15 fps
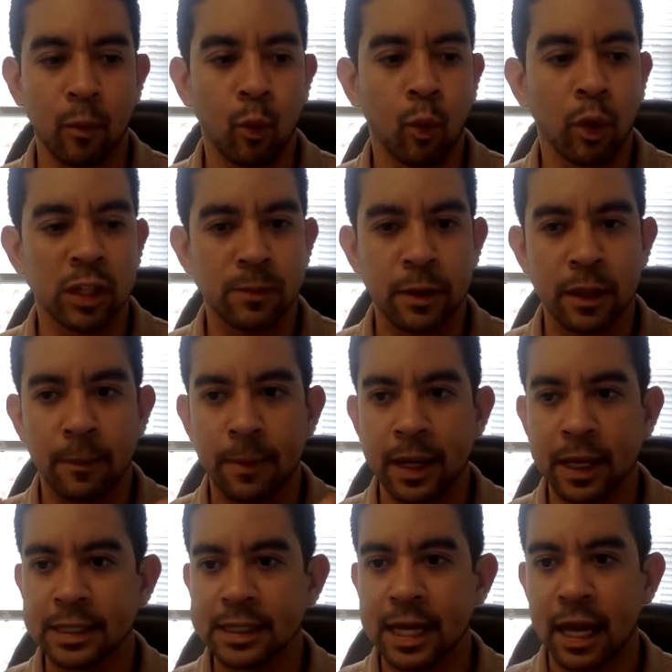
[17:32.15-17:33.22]
What's been the
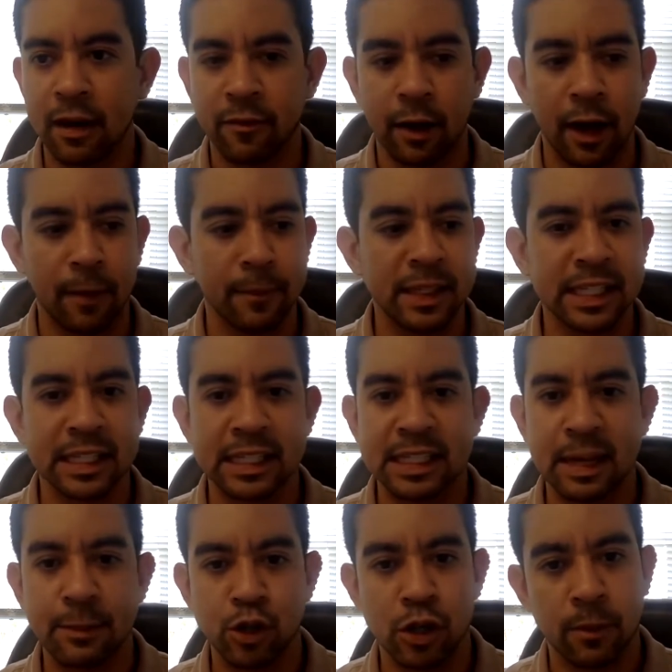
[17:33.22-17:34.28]
biggest kind of
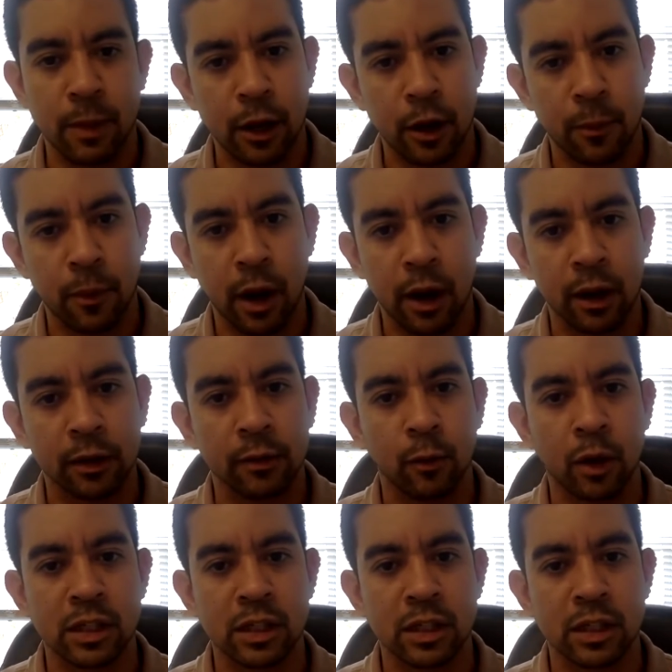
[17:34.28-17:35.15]
misconception about your product?